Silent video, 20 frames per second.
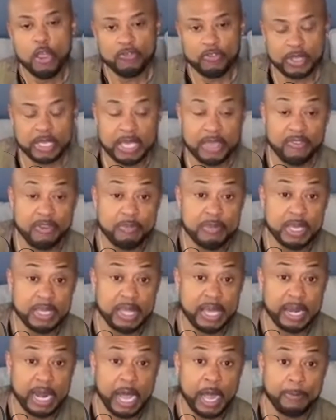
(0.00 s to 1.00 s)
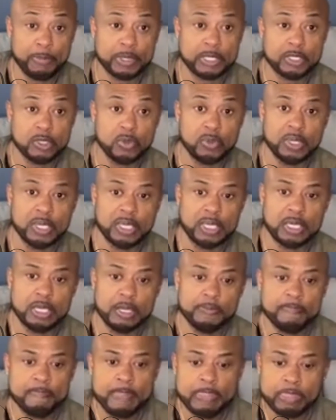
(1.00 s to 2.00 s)
for giving me that
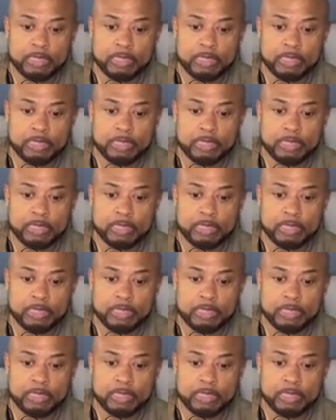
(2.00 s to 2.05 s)
opportunity